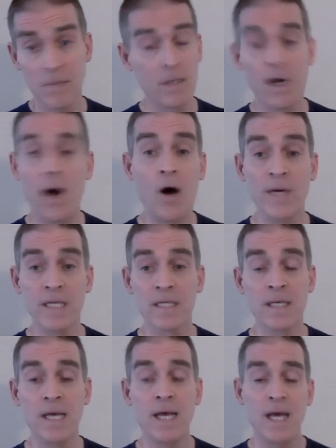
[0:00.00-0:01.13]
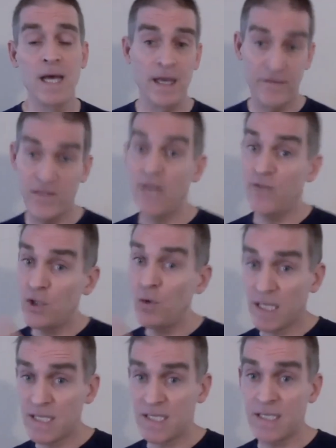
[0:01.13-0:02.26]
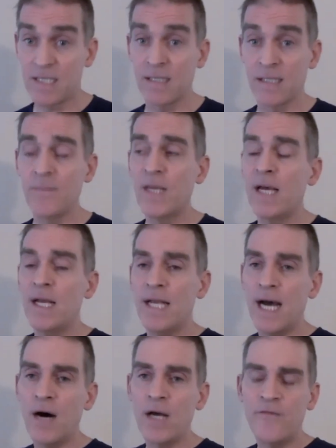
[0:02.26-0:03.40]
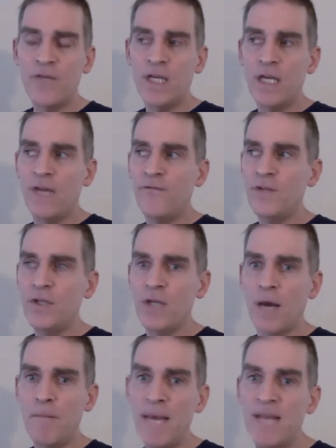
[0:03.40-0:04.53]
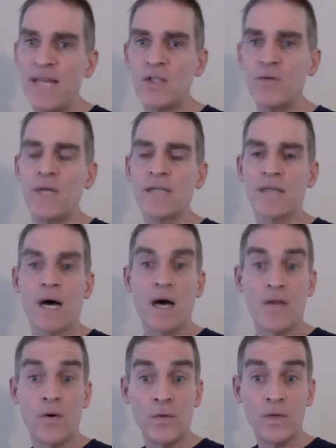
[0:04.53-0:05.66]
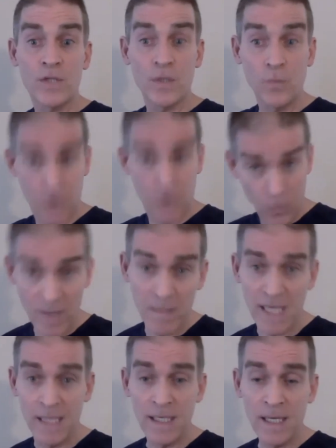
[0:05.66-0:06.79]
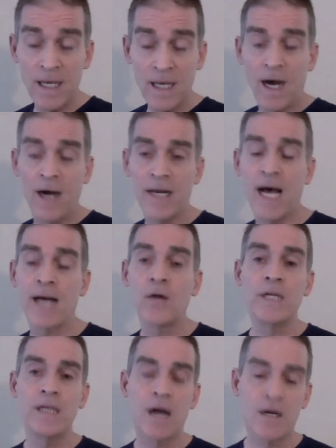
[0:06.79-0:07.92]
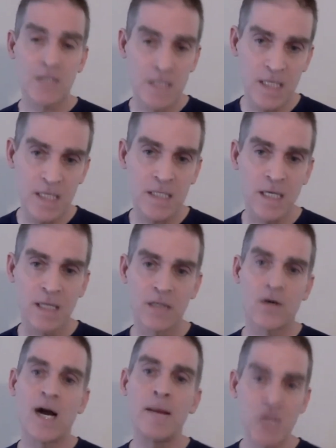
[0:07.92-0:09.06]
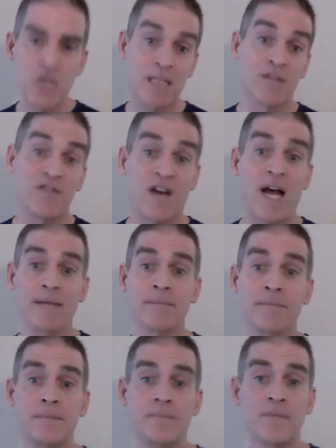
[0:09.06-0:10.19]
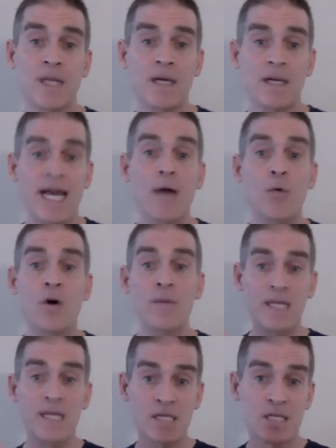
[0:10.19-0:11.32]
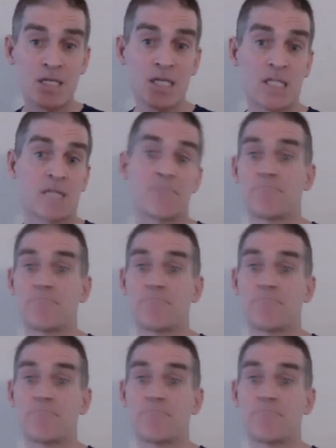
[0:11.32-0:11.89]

always, if you do it consistently. Now, if men that do that to women are not only narcissistic, they're objectifying. That woman is just,